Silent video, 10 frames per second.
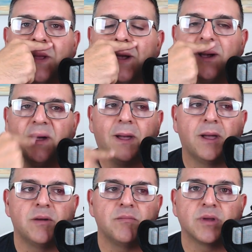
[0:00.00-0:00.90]

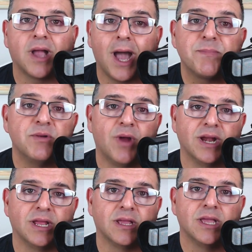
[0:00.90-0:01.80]
um,
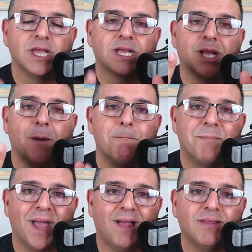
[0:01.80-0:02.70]
copywriting,
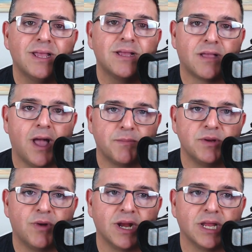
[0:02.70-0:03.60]
compelling
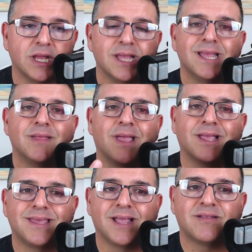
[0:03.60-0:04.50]
copywriting
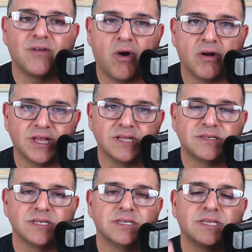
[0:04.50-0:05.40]
that gets
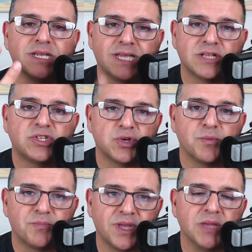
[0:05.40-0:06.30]
audiences, that gets your
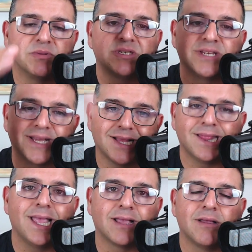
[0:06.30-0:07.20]
peeps to
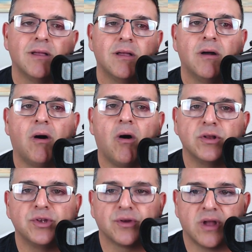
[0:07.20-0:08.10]
click
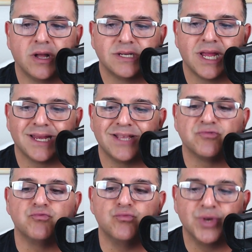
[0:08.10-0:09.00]
on your content
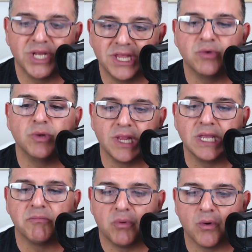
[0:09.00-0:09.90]
is really, really
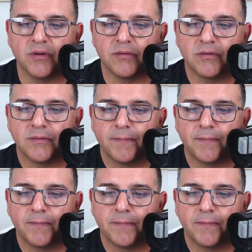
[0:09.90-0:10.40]
important,